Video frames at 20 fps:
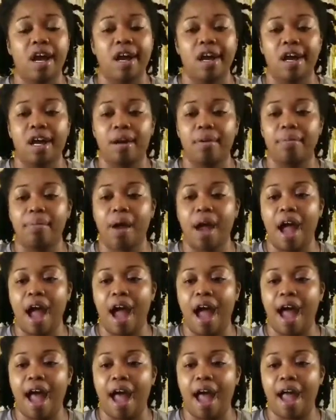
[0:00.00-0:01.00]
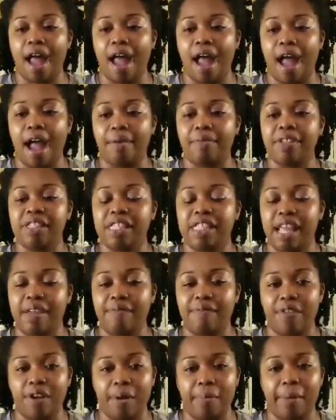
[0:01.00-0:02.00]
I would say
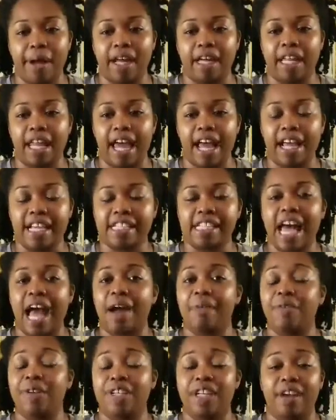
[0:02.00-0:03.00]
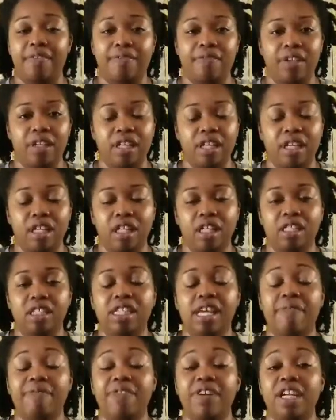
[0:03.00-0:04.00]
fill my glass. I would
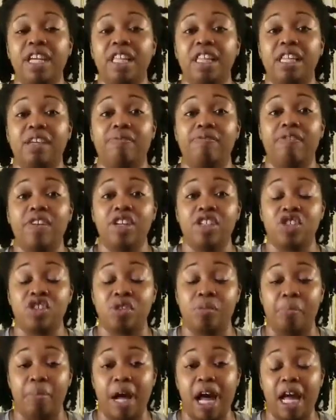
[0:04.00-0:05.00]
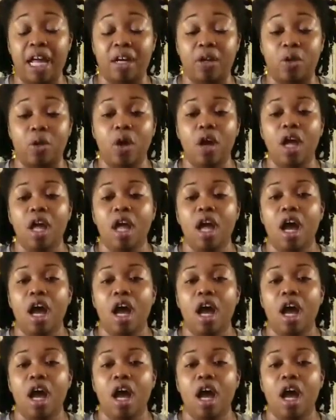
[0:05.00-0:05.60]
definitely finish the bottle.